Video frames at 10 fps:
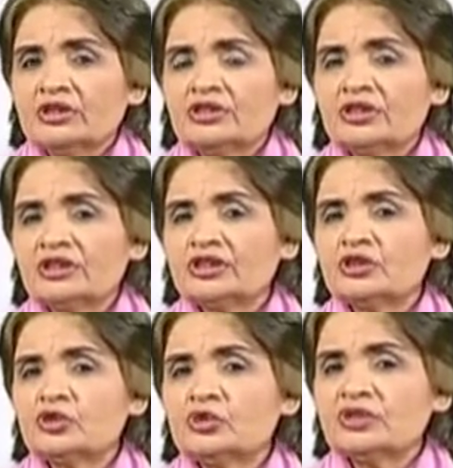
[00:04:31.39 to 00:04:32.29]
she
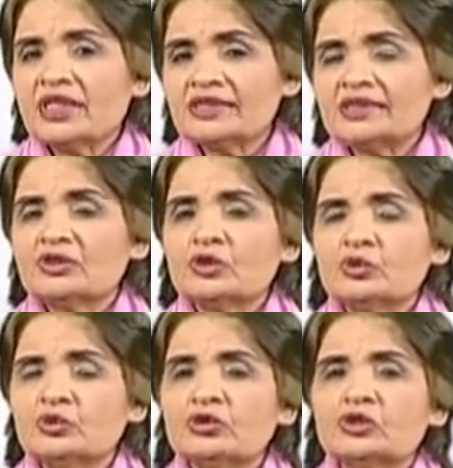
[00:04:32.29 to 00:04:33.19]
needs to test the
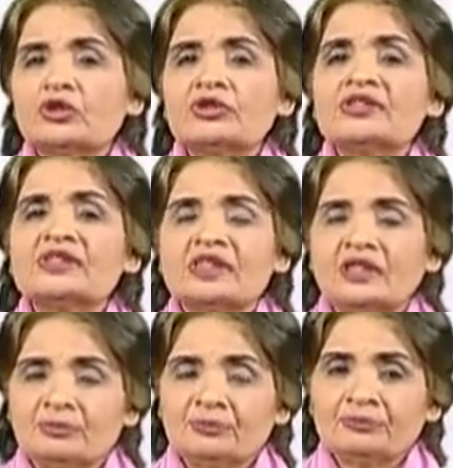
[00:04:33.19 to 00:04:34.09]
students on the
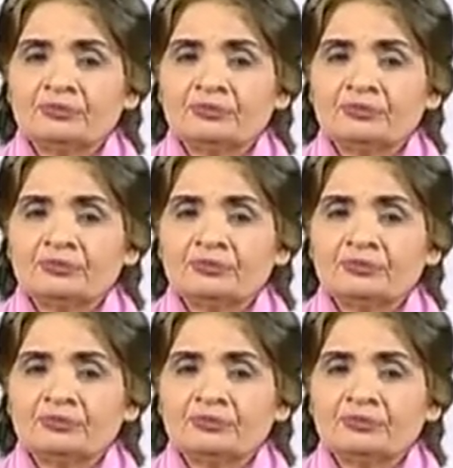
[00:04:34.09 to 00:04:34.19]
same,